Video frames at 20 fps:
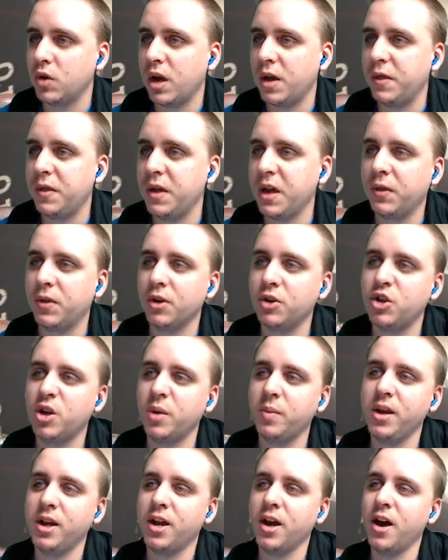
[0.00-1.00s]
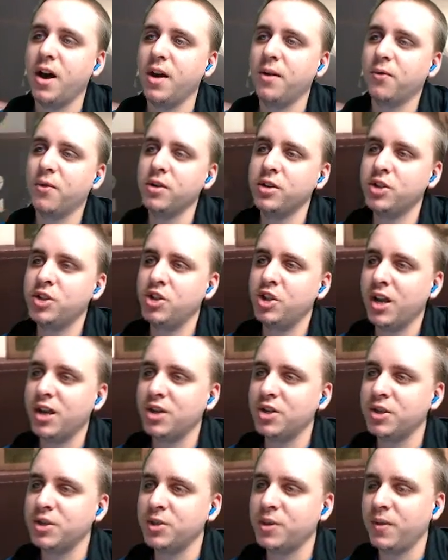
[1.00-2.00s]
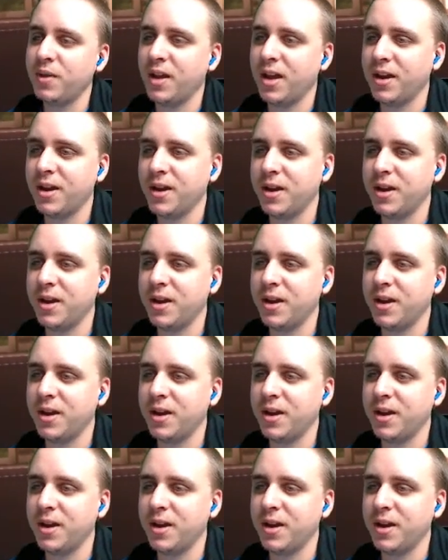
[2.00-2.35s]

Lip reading: Do I think there should be conference changes in the